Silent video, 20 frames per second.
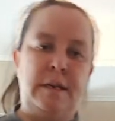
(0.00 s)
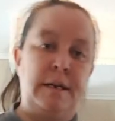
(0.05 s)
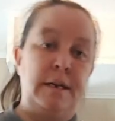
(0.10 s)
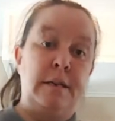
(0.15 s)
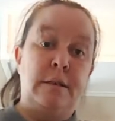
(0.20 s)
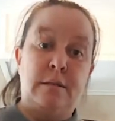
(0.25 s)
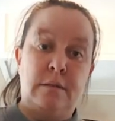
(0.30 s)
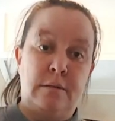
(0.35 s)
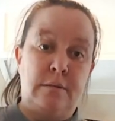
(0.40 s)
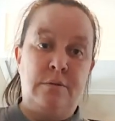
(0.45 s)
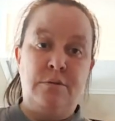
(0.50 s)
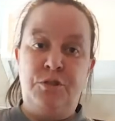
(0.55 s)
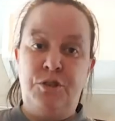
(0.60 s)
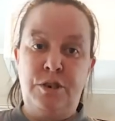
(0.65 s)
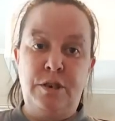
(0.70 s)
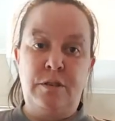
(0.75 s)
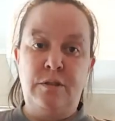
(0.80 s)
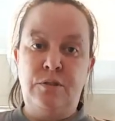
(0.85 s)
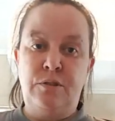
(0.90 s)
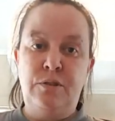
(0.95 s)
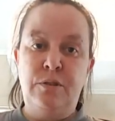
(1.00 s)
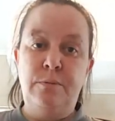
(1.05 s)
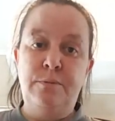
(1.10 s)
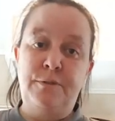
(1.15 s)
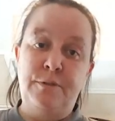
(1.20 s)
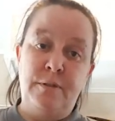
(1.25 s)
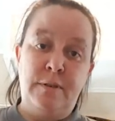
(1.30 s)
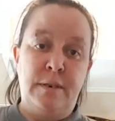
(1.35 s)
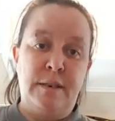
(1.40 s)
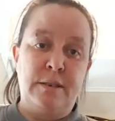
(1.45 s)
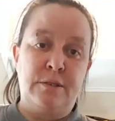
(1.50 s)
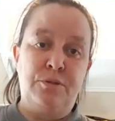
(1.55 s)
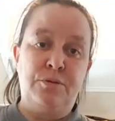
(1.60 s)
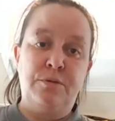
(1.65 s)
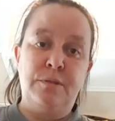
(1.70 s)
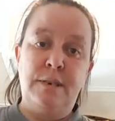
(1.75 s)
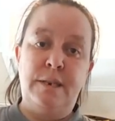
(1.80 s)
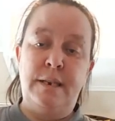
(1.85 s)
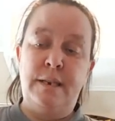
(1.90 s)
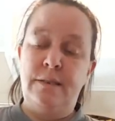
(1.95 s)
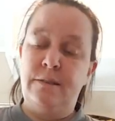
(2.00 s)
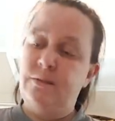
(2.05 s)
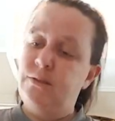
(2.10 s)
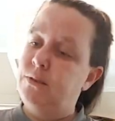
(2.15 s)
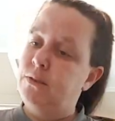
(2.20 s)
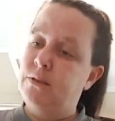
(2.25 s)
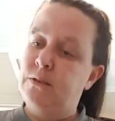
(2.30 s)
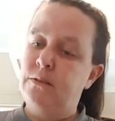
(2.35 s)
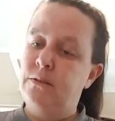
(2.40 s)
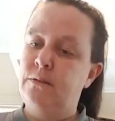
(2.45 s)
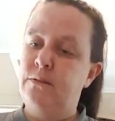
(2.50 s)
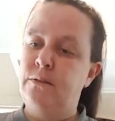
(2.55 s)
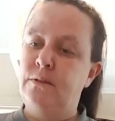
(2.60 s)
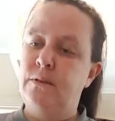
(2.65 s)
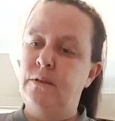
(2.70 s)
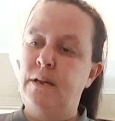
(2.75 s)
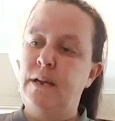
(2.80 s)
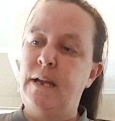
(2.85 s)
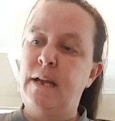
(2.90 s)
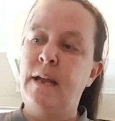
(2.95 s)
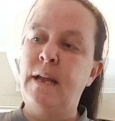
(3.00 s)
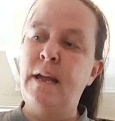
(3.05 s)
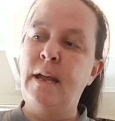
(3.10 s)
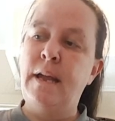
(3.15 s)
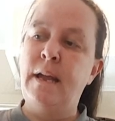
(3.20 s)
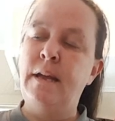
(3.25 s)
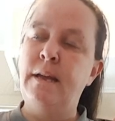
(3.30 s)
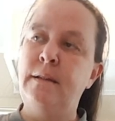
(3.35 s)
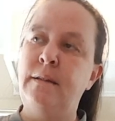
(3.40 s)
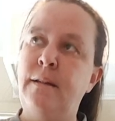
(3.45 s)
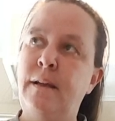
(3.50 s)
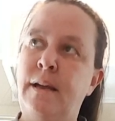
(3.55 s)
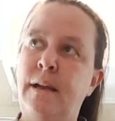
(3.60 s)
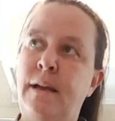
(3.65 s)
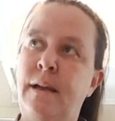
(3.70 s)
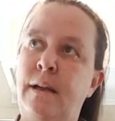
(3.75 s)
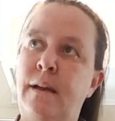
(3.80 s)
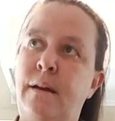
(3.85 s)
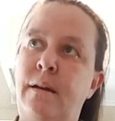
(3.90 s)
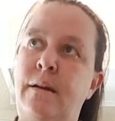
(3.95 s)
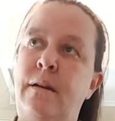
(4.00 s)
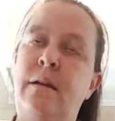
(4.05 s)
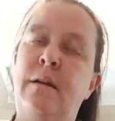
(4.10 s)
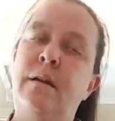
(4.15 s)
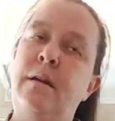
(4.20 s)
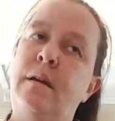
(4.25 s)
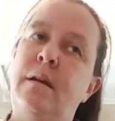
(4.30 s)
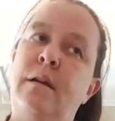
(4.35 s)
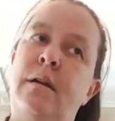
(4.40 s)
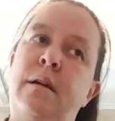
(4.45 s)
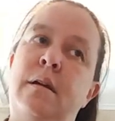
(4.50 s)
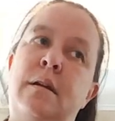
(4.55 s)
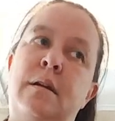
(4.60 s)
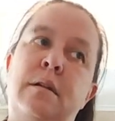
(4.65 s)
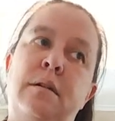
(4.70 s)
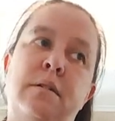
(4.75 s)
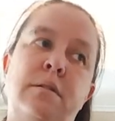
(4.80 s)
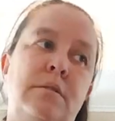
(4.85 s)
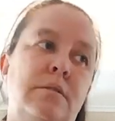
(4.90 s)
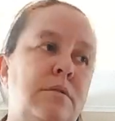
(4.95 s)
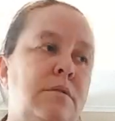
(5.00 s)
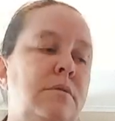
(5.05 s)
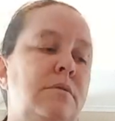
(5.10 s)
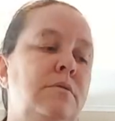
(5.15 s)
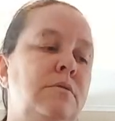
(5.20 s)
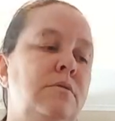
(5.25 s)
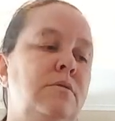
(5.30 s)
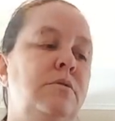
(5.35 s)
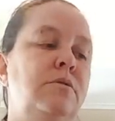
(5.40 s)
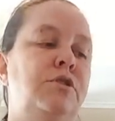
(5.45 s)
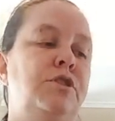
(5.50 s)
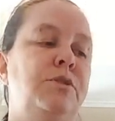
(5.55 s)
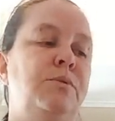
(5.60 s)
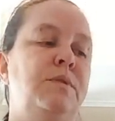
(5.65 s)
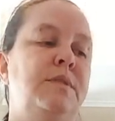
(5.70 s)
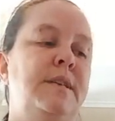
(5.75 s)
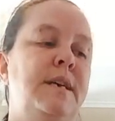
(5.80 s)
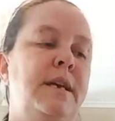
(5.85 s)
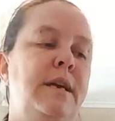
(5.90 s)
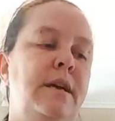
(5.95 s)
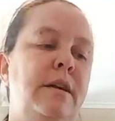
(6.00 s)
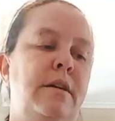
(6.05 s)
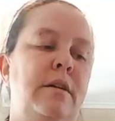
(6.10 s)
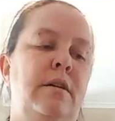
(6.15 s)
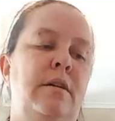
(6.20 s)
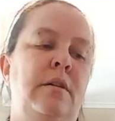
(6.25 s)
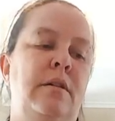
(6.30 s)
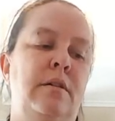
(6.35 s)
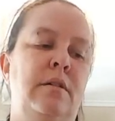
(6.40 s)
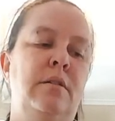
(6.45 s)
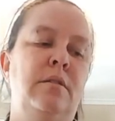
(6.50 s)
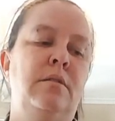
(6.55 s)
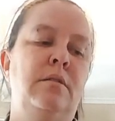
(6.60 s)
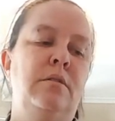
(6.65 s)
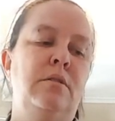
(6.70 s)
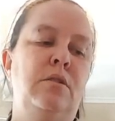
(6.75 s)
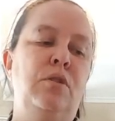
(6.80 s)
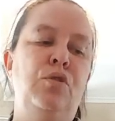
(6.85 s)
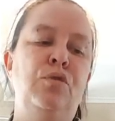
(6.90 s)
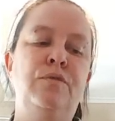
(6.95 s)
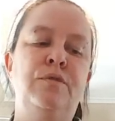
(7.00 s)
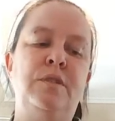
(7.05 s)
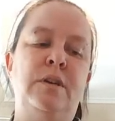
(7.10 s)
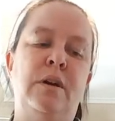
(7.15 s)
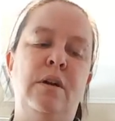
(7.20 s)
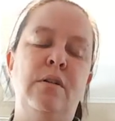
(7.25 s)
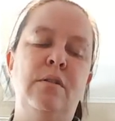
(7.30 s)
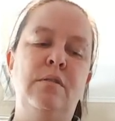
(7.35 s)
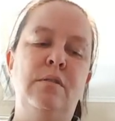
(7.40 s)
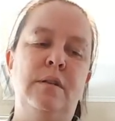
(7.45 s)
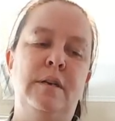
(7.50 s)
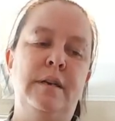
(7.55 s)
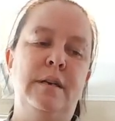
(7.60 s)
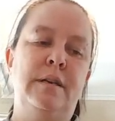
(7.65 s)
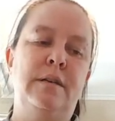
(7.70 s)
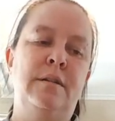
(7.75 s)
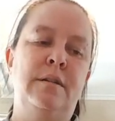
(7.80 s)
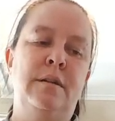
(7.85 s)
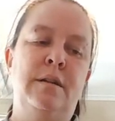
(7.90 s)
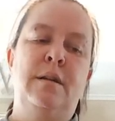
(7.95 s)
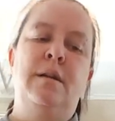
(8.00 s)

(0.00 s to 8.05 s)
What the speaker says: eating chicken soup for the next 3 days. And then she would take cloves of garlic,